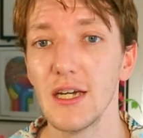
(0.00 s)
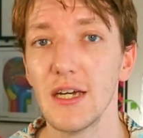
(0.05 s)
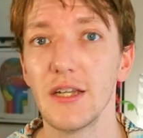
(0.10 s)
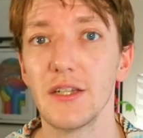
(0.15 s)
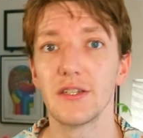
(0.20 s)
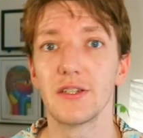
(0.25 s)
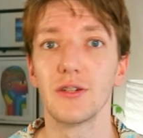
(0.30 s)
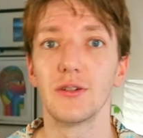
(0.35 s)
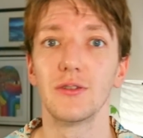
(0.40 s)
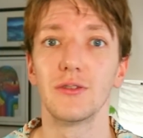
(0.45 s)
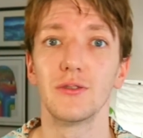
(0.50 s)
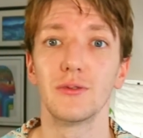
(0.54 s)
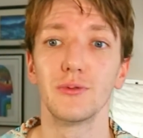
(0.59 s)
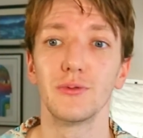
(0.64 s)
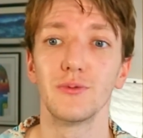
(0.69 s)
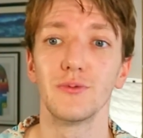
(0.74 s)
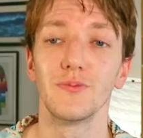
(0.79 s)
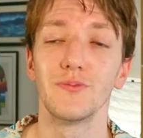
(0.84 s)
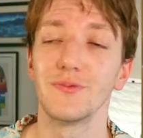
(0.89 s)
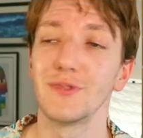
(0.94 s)
So,
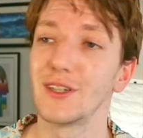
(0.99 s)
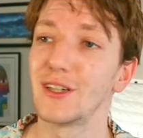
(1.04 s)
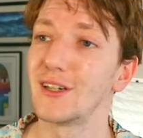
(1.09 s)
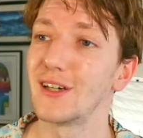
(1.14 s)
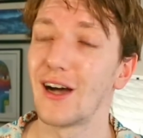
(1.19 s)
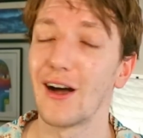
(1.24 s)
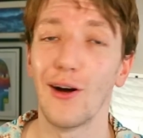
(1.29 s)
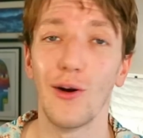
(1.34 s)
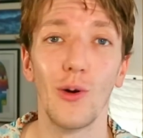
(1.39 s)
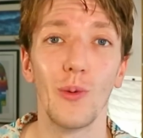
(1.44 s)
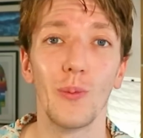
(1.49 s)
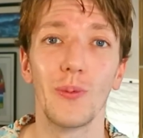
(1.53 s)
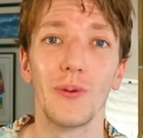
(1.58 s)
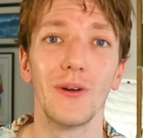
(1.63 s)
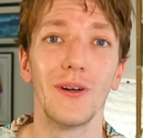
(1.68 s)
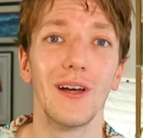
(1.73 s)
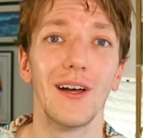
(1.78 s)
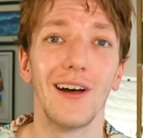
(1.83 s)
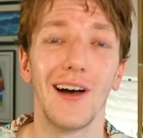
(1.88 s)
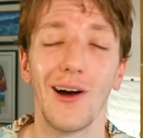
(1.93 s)
I hope
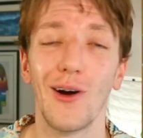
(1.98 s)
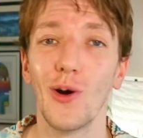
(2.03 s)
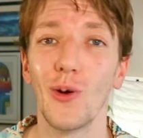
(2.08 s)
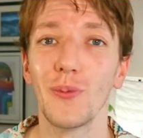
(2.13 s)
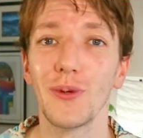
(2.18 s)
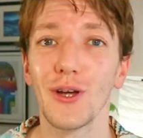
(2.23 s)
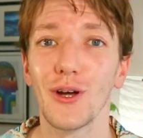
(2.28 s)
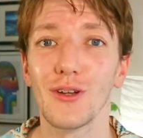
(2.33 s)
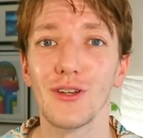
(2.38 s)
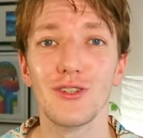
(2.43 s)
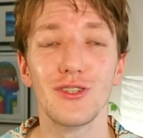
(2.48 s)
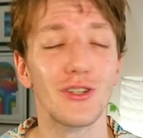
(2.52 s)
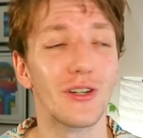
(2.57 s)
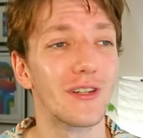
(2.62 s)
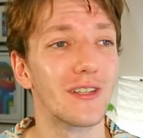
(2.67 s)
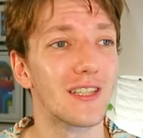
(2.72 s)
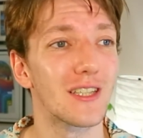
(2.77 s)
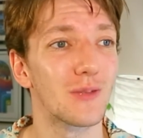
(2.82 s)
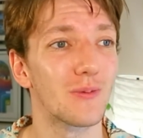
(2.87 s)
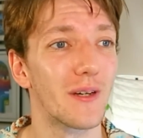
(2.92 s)
you all
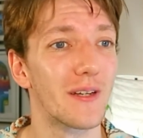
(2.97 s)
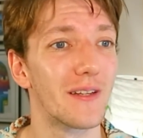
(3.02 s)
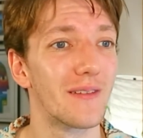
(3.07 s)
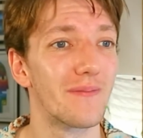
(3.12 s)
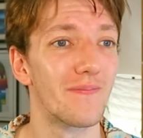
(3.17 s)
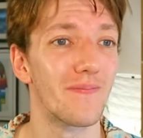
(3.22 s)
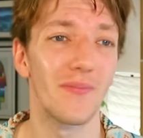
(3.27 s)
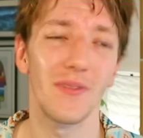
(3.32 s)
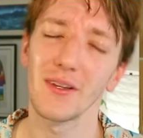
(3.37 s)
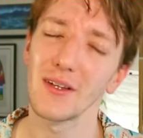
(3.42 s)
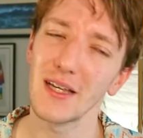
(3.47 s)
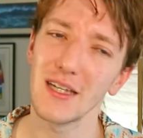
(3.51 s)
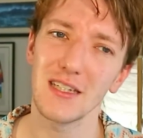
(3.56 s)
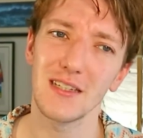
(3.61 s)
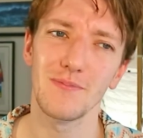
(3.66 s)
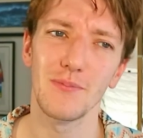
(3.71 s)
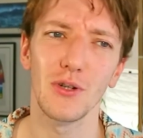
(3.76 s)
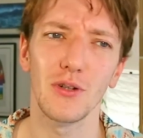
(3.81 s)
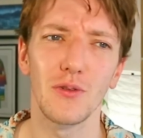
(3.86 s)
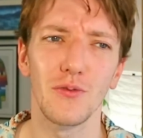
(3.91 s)
enjoy this one. The
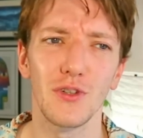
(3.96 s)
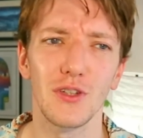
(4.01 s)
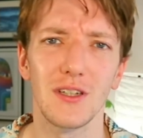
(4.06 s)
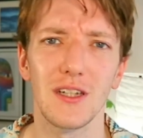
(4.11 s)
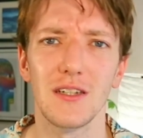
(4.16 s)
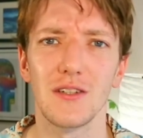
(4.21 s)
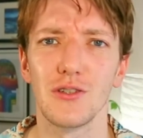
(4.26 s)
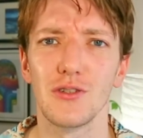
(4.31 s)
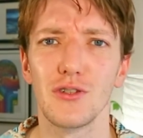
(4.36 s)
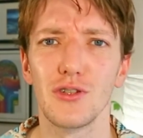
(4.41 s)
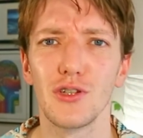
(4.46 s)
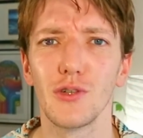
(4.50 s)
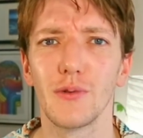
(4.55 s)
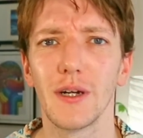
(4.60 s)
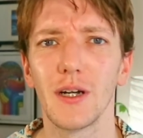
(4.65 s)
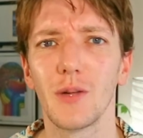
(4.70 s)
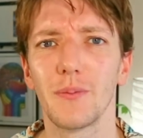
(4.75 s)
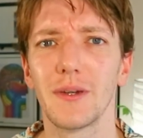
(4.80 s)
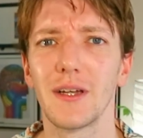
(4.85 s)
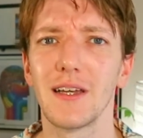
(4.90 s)
last book review didn't do too
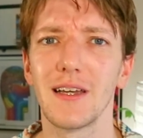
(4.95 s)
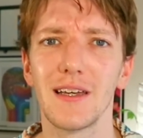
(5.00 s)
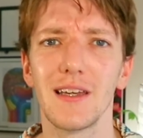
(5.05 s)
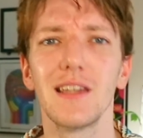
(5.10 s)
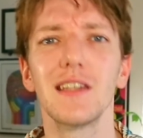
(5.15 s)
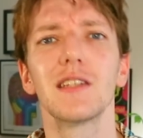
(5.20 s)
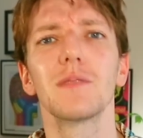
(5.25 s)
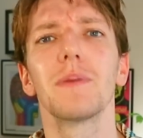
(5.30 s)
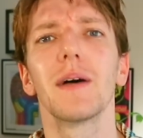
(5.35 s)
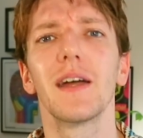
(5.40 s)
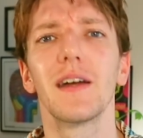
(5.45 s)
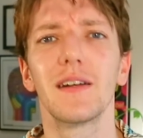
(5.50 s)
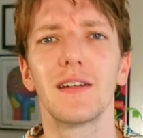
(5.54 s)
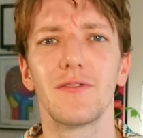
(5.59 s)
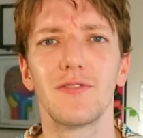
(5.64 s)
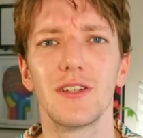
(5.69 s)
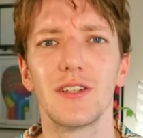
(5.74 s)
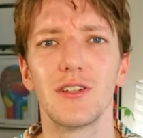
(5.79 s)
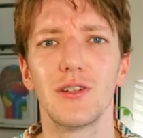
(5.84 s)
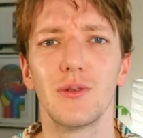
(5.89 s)
well, but it inspired a
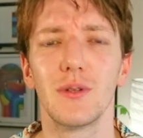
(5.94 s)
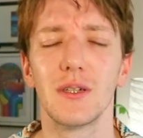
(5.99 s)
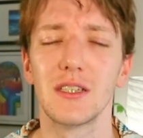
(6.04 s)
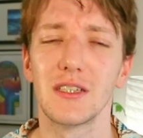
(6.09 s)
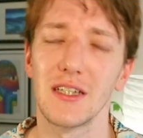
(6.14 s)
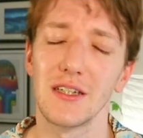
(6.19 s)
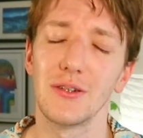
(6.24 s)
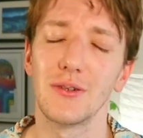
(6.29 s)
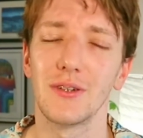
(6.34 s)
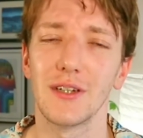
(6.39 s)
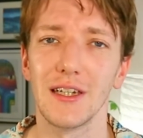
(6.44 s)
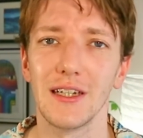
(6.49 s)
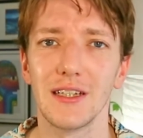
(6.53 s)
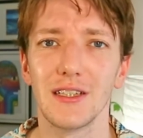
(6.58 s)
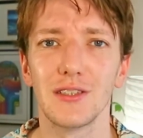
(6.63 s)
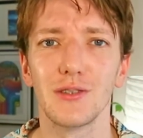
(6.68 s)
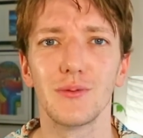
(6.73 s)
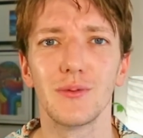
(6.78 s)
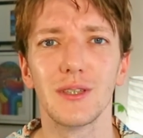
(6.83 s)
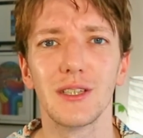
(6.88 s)
video which did okay,
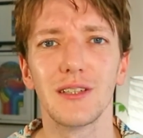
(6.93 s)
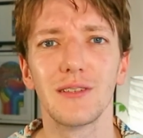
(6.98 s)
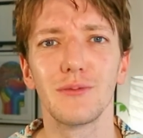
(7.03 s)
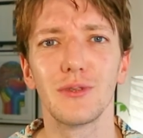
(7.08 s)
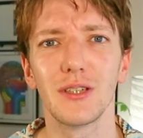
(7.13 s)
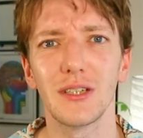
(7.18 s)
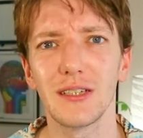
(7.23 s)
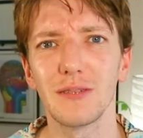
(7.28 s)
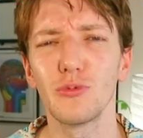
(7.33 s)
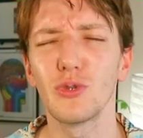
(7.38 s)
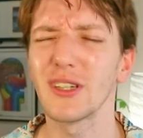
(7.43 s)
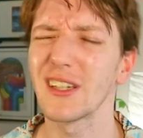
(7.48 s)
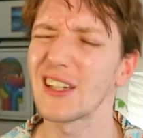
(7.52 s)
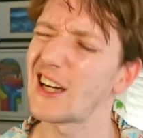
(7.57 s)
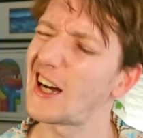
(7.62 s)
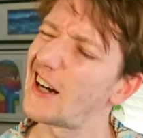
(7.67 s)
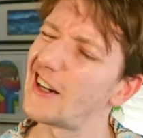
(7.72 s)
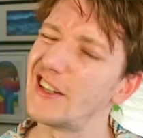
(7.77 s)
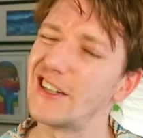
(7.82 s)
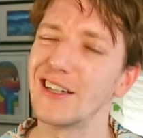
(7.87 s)
so we're
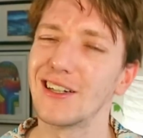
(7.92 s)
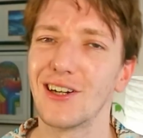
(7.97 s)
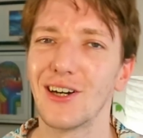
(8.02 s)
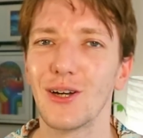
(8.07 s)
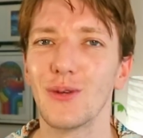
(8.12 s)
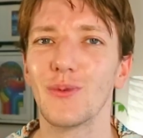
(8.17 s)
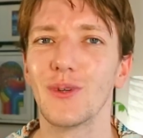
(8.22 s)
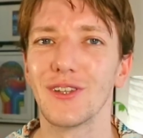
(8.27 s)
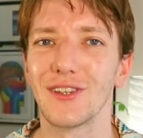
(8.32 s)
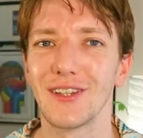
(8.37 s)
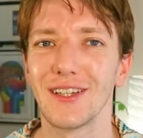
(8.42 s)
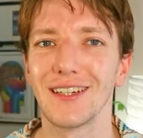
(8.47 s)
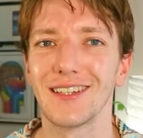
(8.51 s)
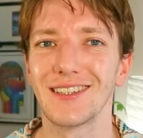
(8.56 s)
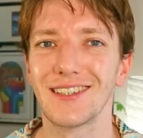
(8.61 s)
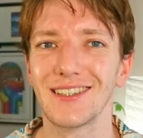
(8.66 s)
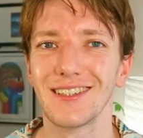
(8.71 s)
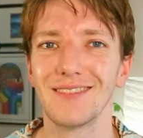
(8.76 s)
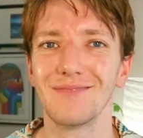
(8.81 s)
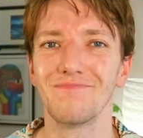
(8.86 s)
carrying on with
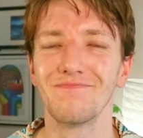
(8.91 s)
this.